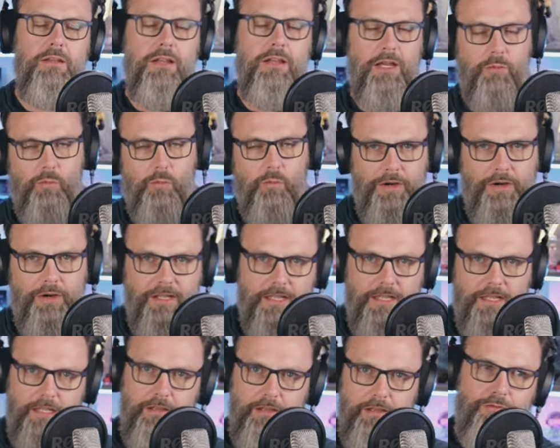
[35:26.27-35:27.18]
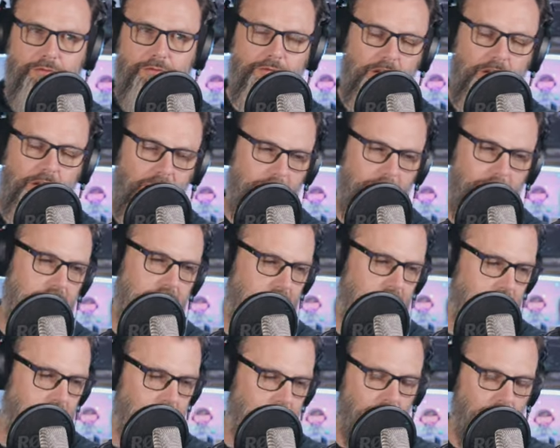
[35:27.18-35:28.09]
I want to give
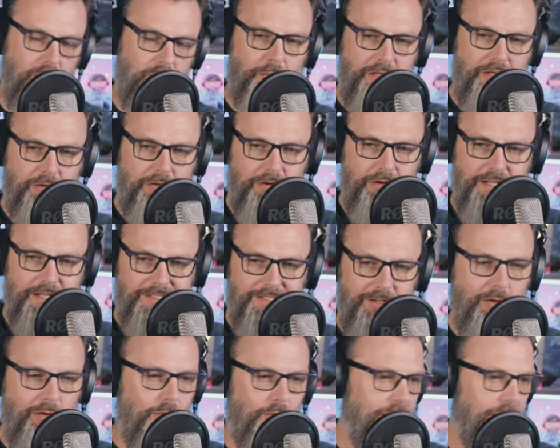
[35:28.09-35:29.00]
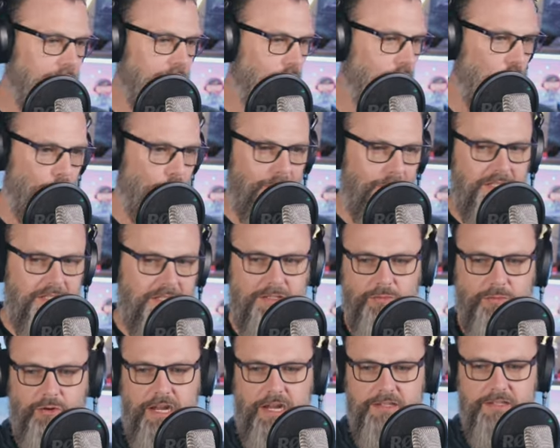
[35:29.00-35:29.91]
hubby a little bit of grace here. I want to give O P
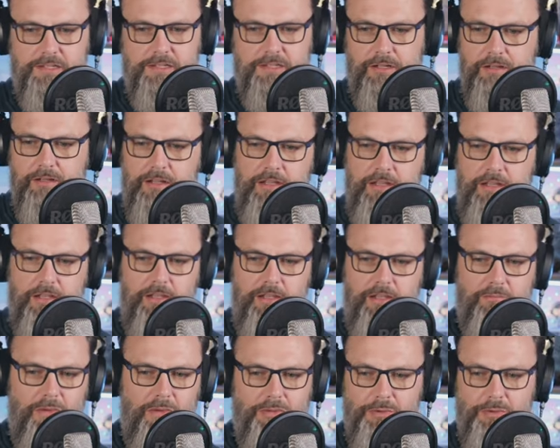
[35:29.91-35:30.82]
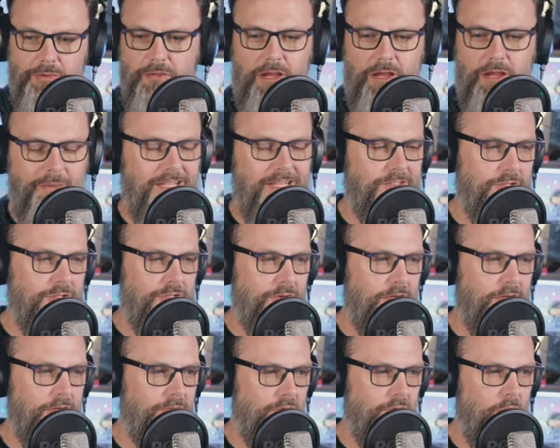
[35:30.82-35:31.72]
some grace here. Mother-in-law, because it
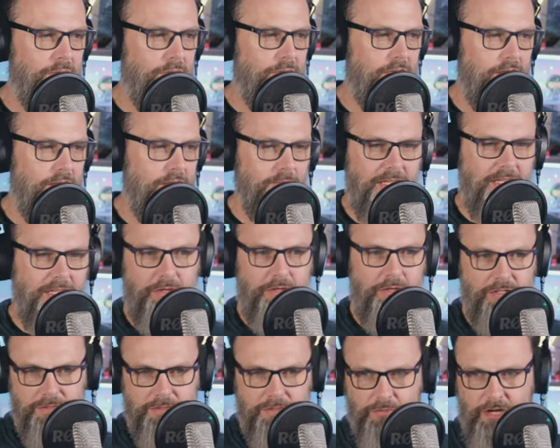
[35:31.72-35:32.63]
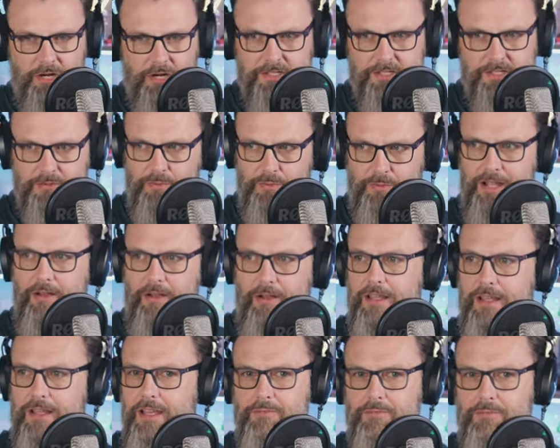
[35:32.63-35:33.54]
triggered a phobia, I'm giving her some grace as
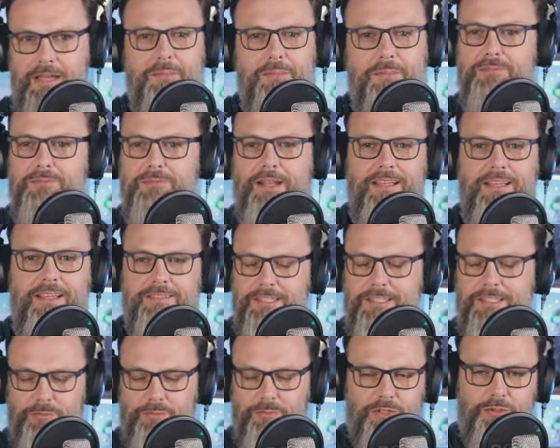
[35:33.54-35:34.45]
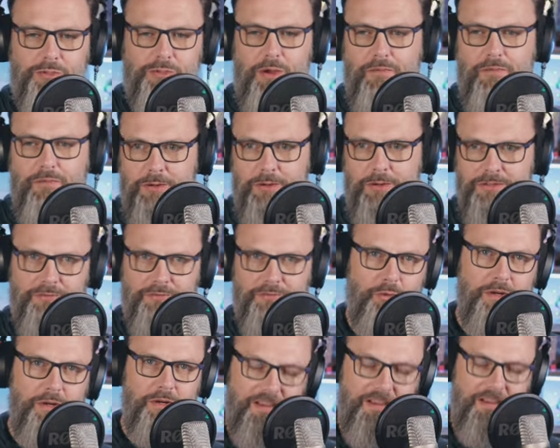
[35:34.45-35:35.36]
well. Maybe it's because it's we're twelve hours
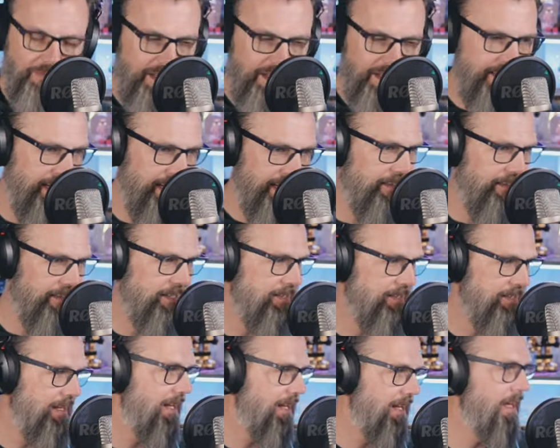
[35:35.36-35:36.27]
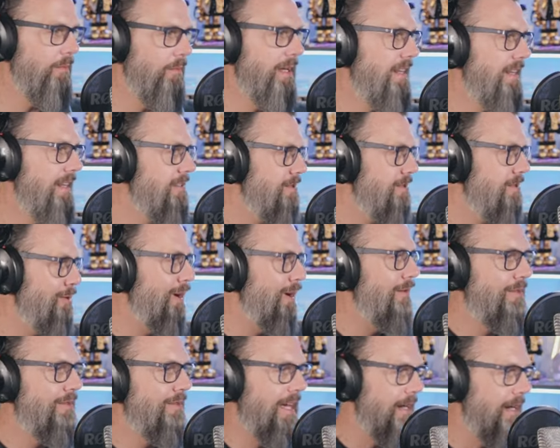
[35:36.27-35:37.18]
and forty-five minutes into this thing and I'm getting
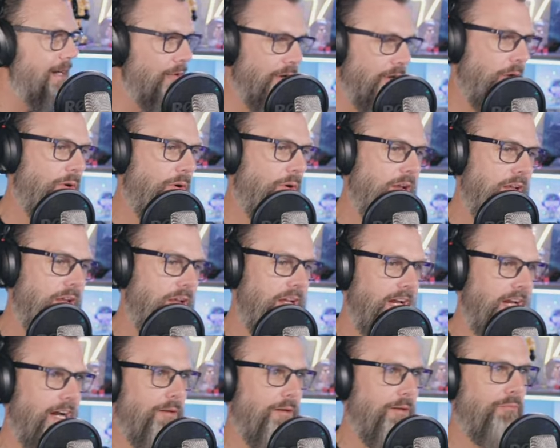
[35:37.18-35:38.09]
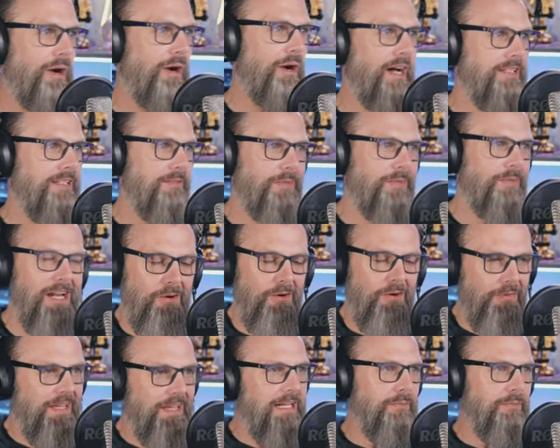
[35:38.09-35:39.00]
soft. I don't know. Uh, but but
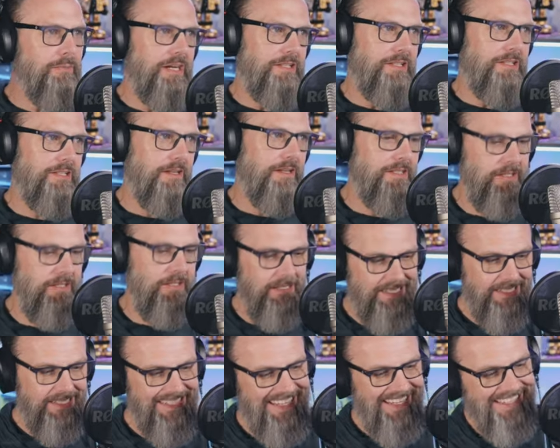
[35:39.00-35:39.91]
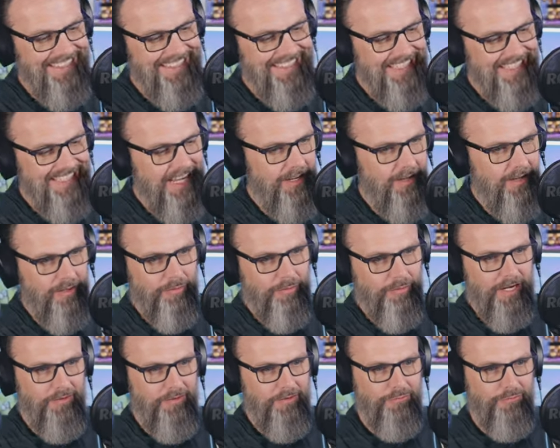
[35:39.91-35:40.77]
I don't think anybody sucks here. It's an N T A all